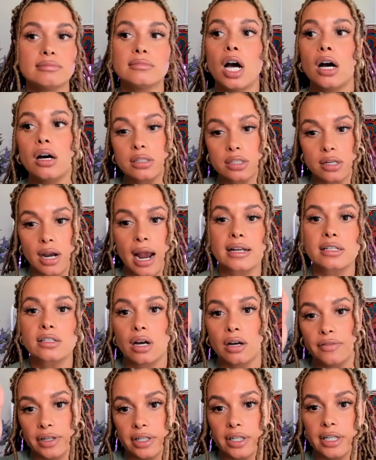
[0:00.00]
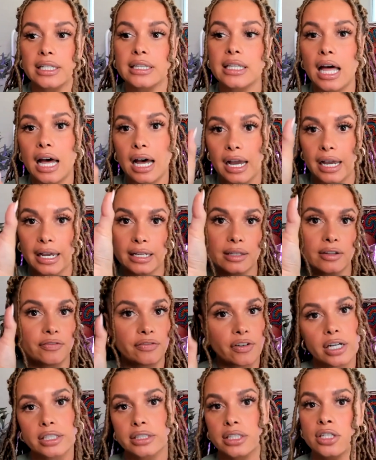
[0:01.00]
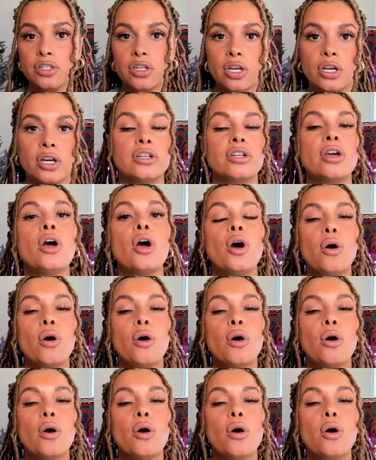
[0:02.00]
All tracks, all very in line. The font is good.